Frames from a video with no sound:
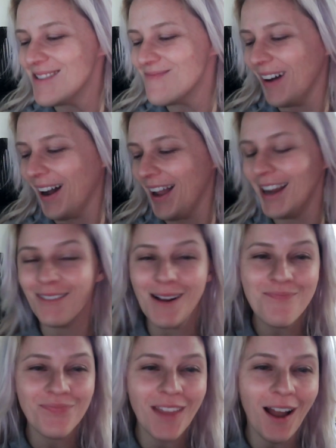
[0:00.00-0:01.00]
But
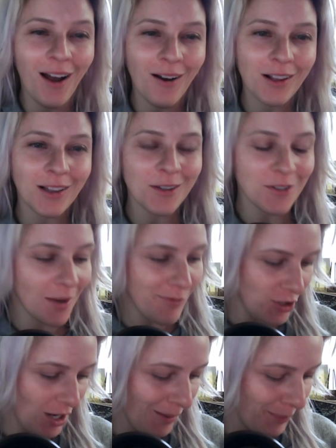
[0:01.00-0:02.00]
anyway, I'll close up
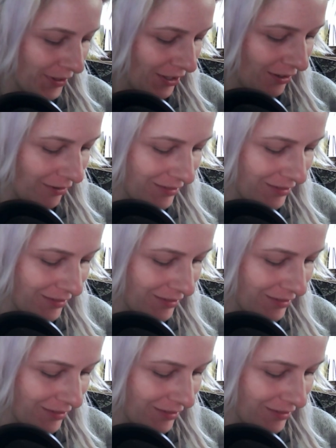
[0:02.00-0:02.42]
shop here.